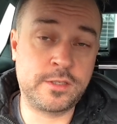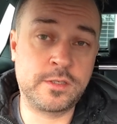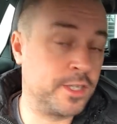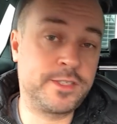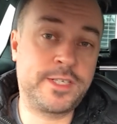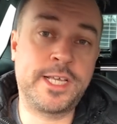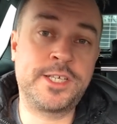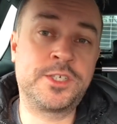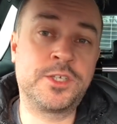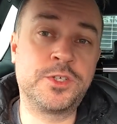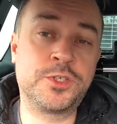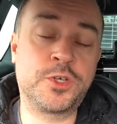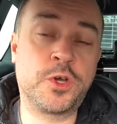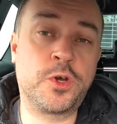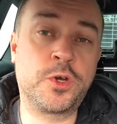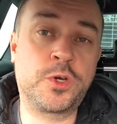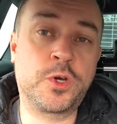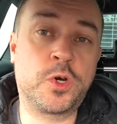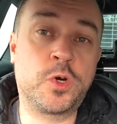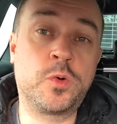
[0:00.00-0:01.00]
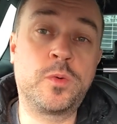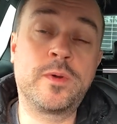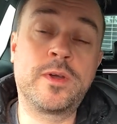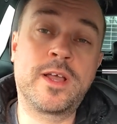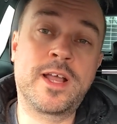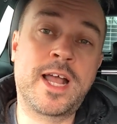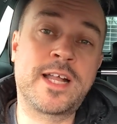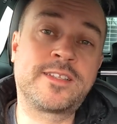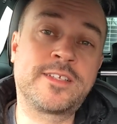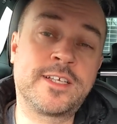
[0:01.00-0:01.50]
It's a decent dongle.
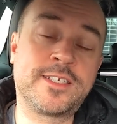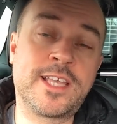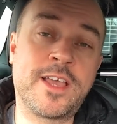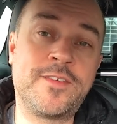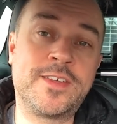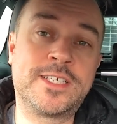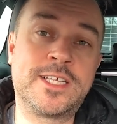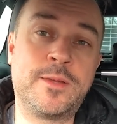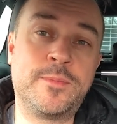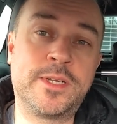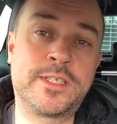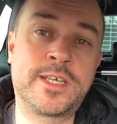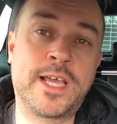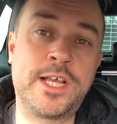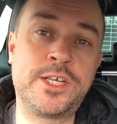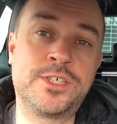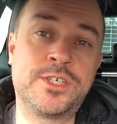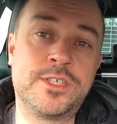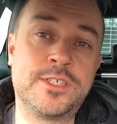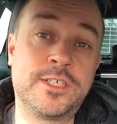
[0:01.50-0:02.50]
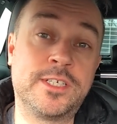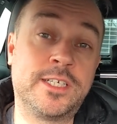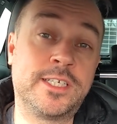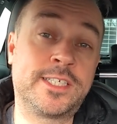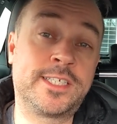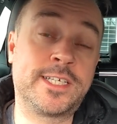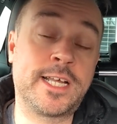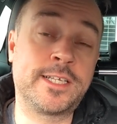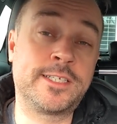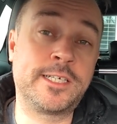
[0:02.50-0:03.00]
It does have its limitations in its
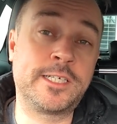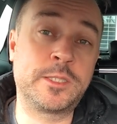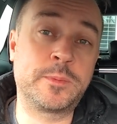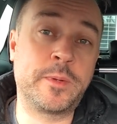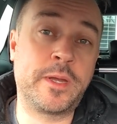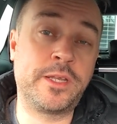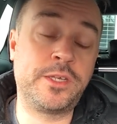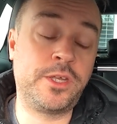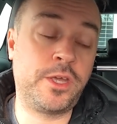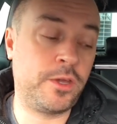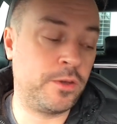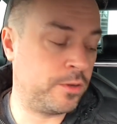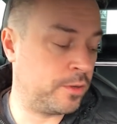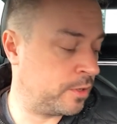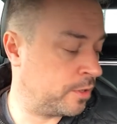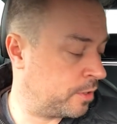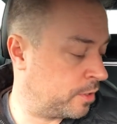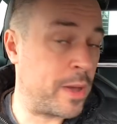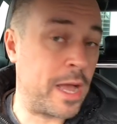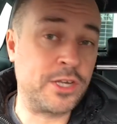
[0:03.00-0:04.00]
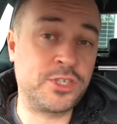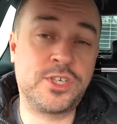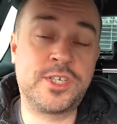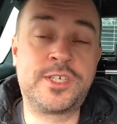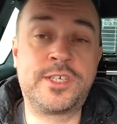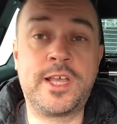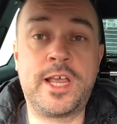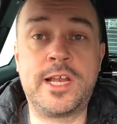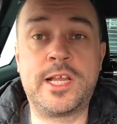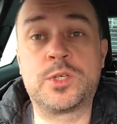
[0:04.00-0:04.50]
settings menu, but as you've
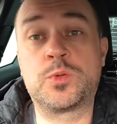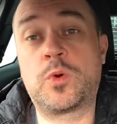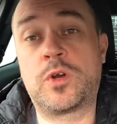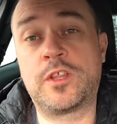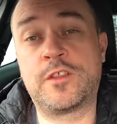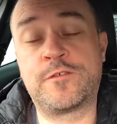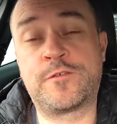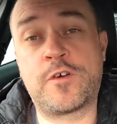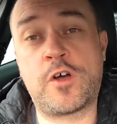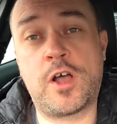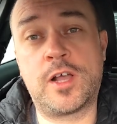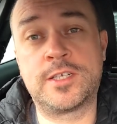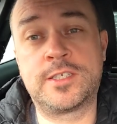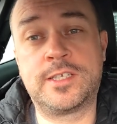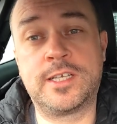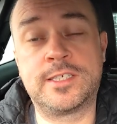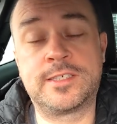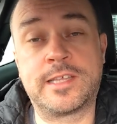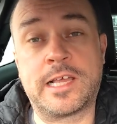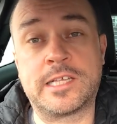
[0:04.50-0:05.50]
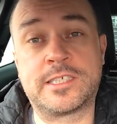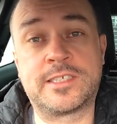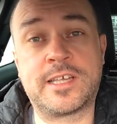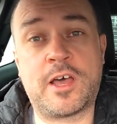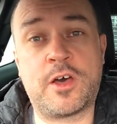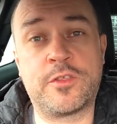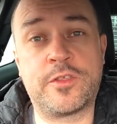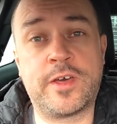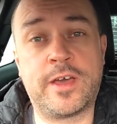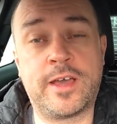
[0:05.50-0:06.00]
seen, it's one of the fastest that's
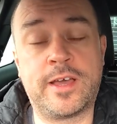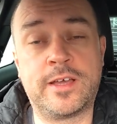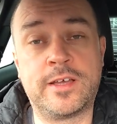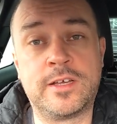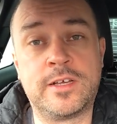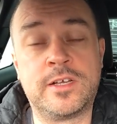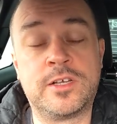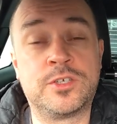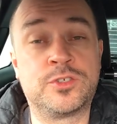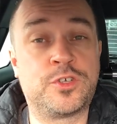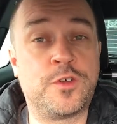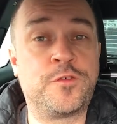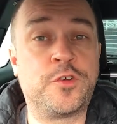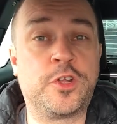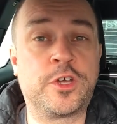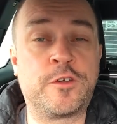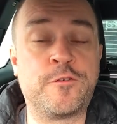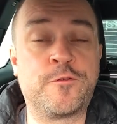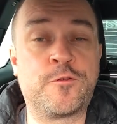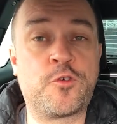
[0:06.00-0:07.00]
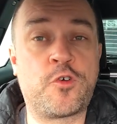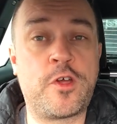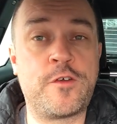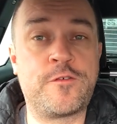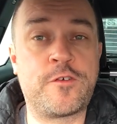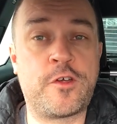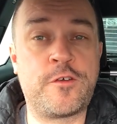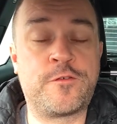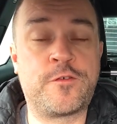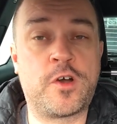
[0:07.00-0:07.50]
out there. So if you're looking for a
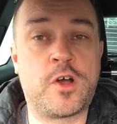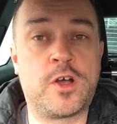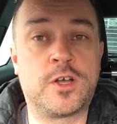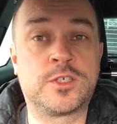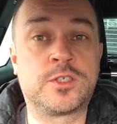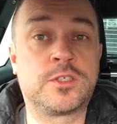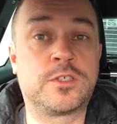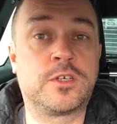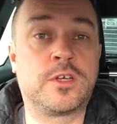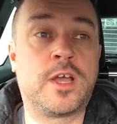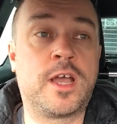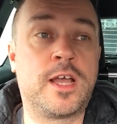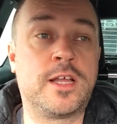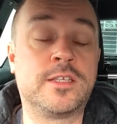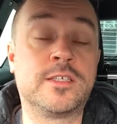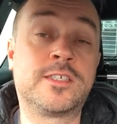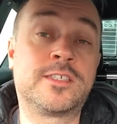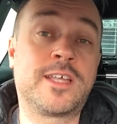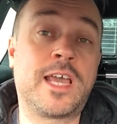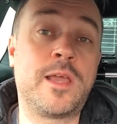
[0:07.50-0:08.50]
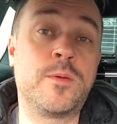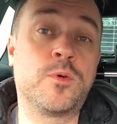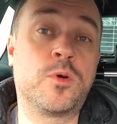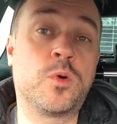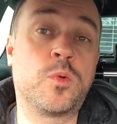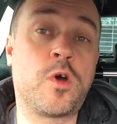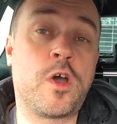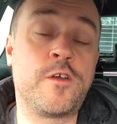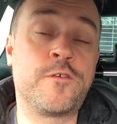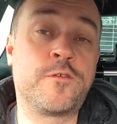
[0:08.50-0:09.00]
very fast and stable
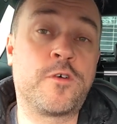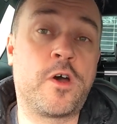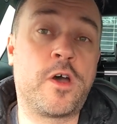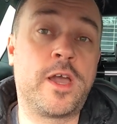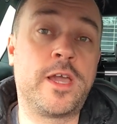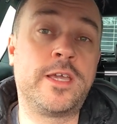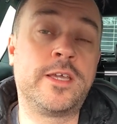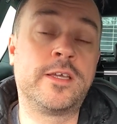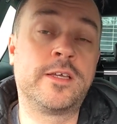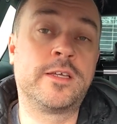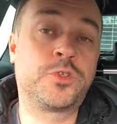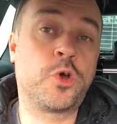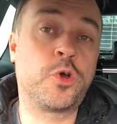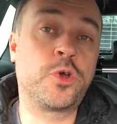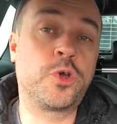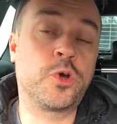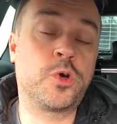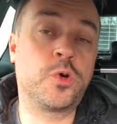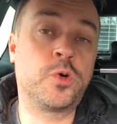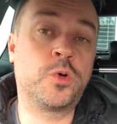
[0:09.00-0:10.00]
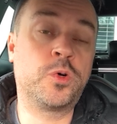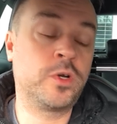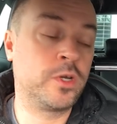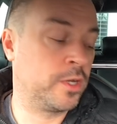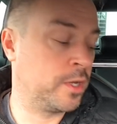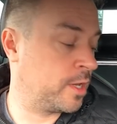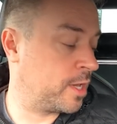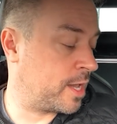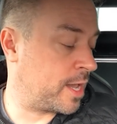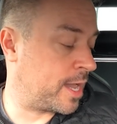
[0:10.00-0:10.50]
Wi-Fi dongle,
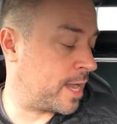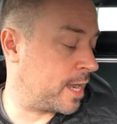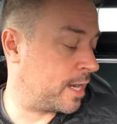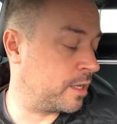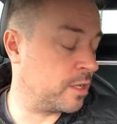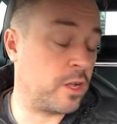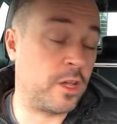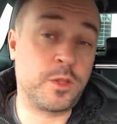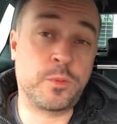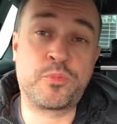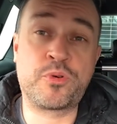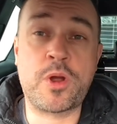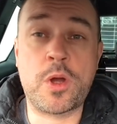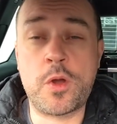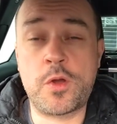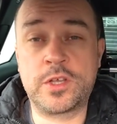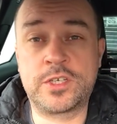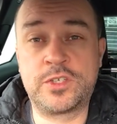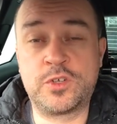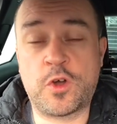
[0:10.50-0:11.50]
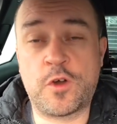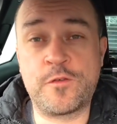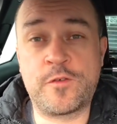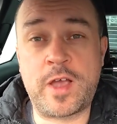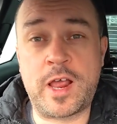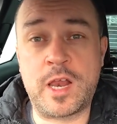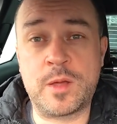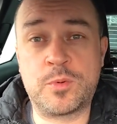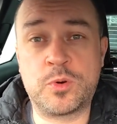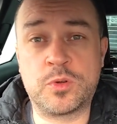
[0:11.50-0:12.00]
and like the Pro Oak's not
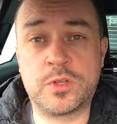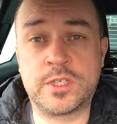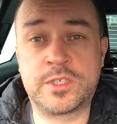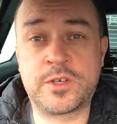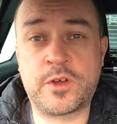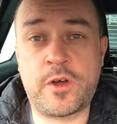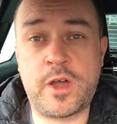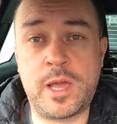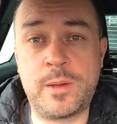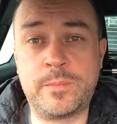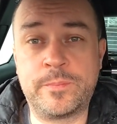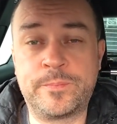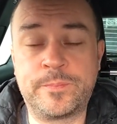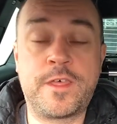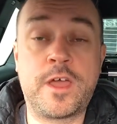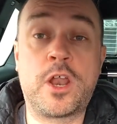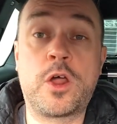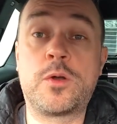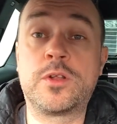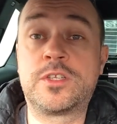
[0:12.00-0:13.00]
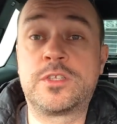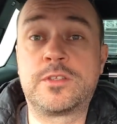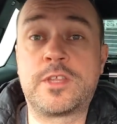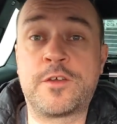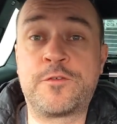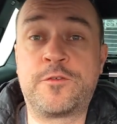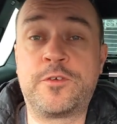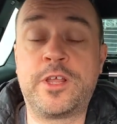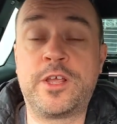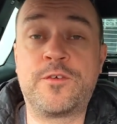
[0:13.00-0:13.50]
available at the time, then I would
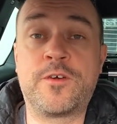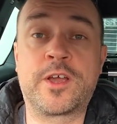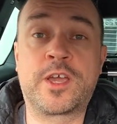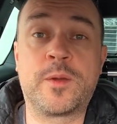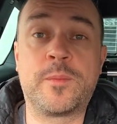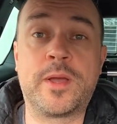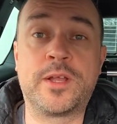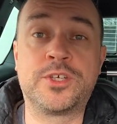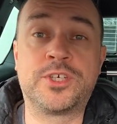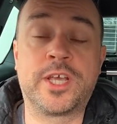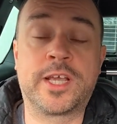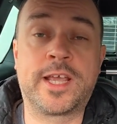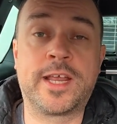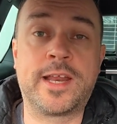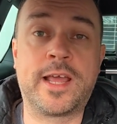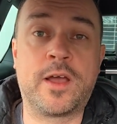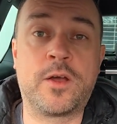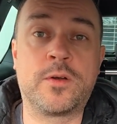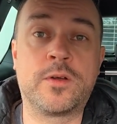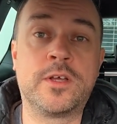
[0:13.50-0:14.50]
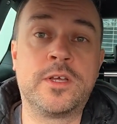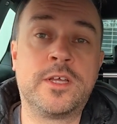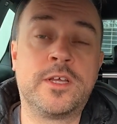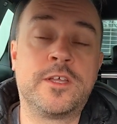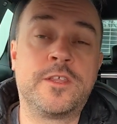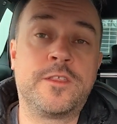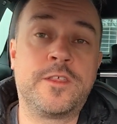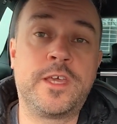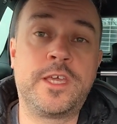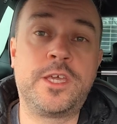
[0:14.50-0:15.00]
definitely recommend checking out
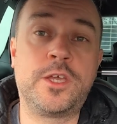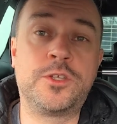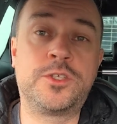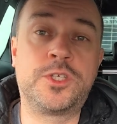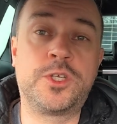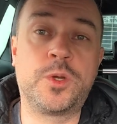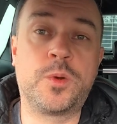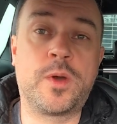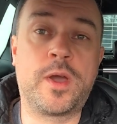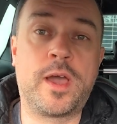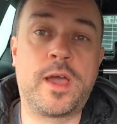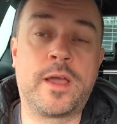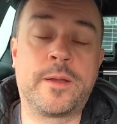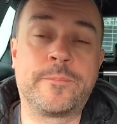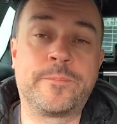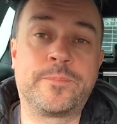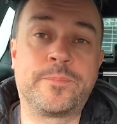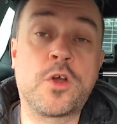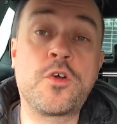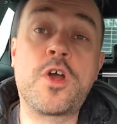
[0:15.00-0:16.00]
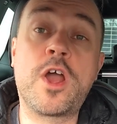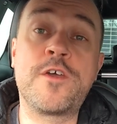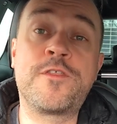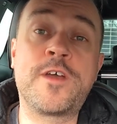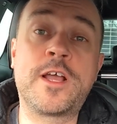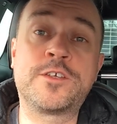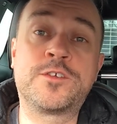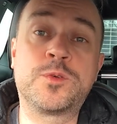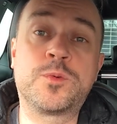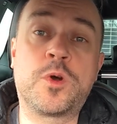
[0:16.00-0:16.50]
the U2-Air. All right,
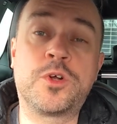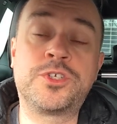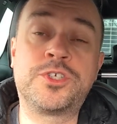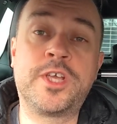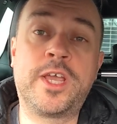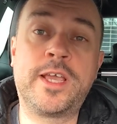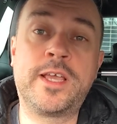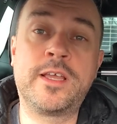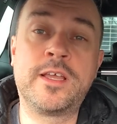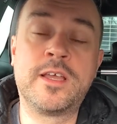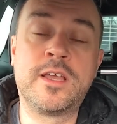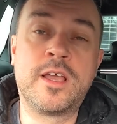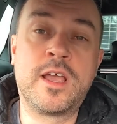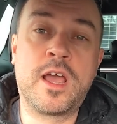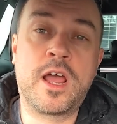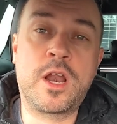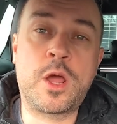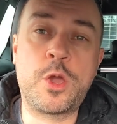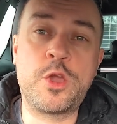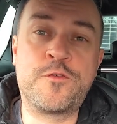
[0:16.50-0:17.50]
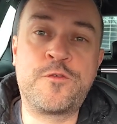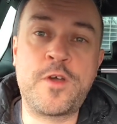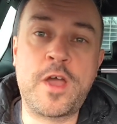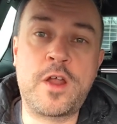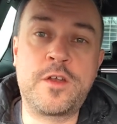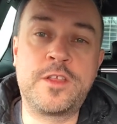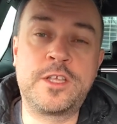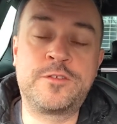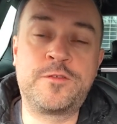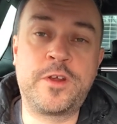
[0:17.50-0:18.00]
thanks for watching. I hope you
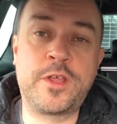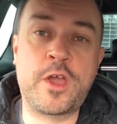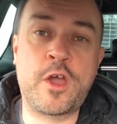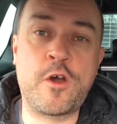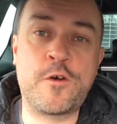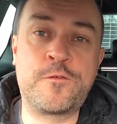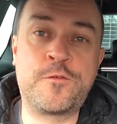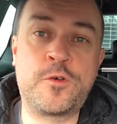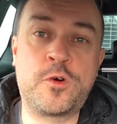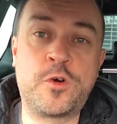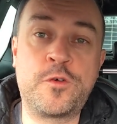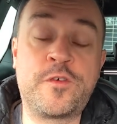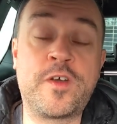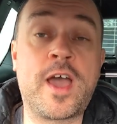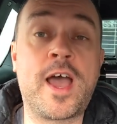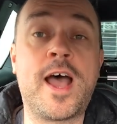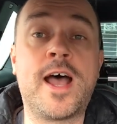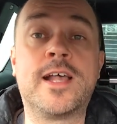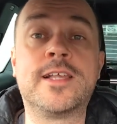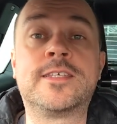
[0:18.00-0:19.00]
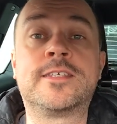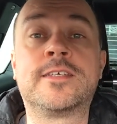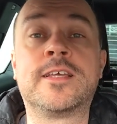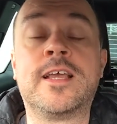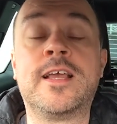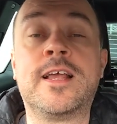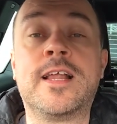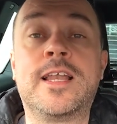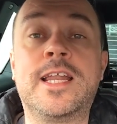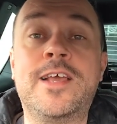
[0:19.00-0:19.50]
found this video helpful. If it has,
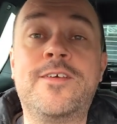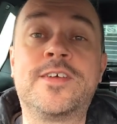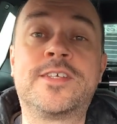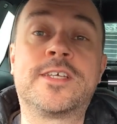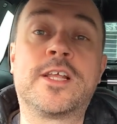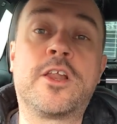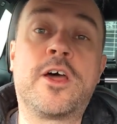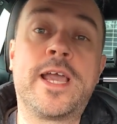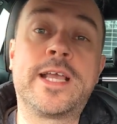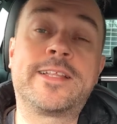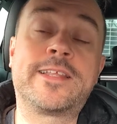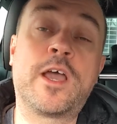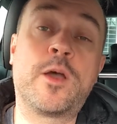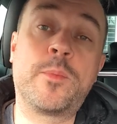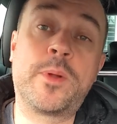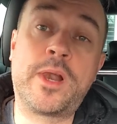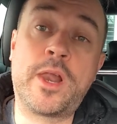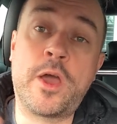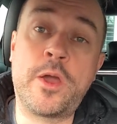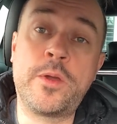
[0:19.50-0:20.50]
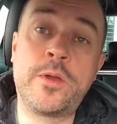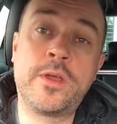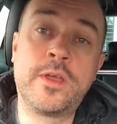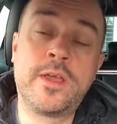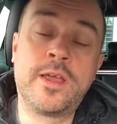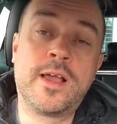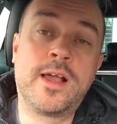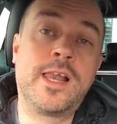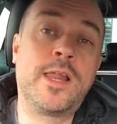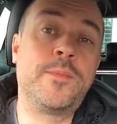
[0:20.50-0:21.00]
leave us a like down below and
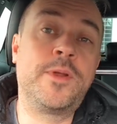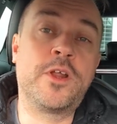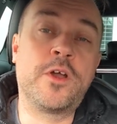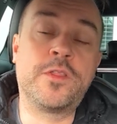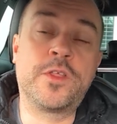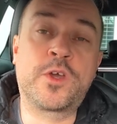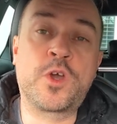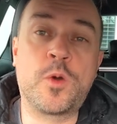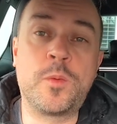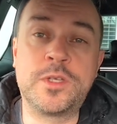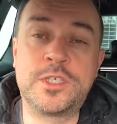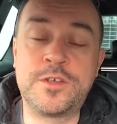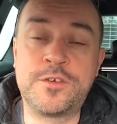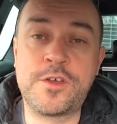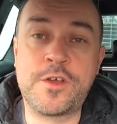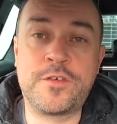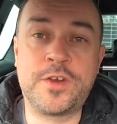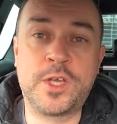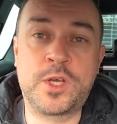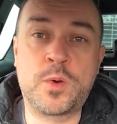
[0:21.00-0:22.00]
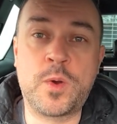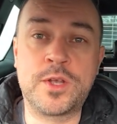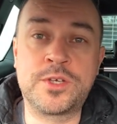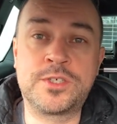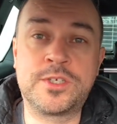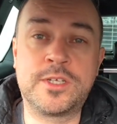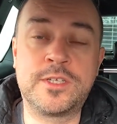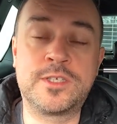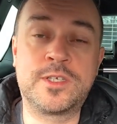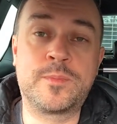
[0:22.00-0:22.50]
let me know in the comments if you have any
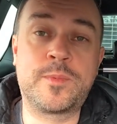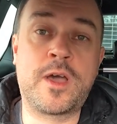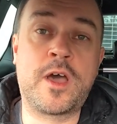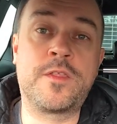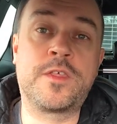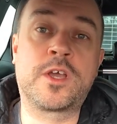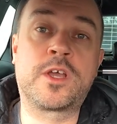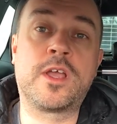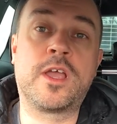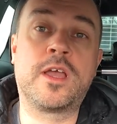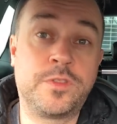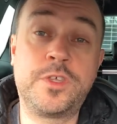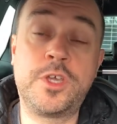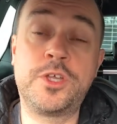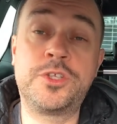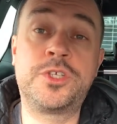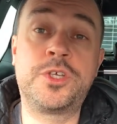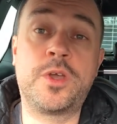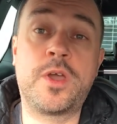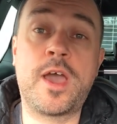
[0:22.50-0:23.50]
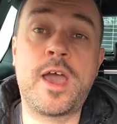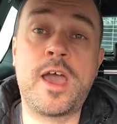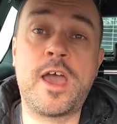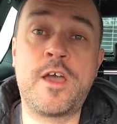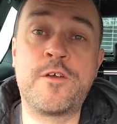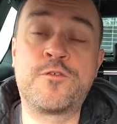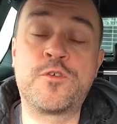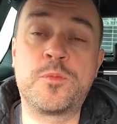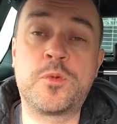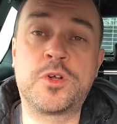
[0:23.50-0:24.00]
questions about the
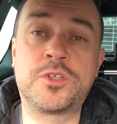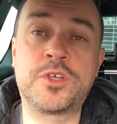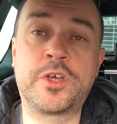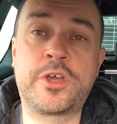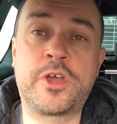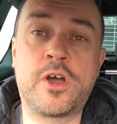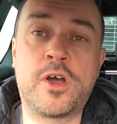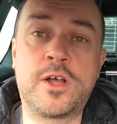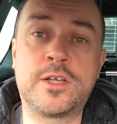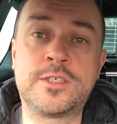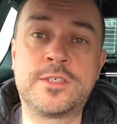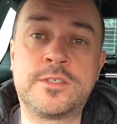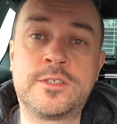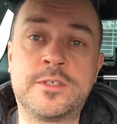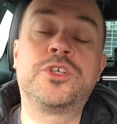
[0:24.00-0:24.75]
U2-Air from Ottocast.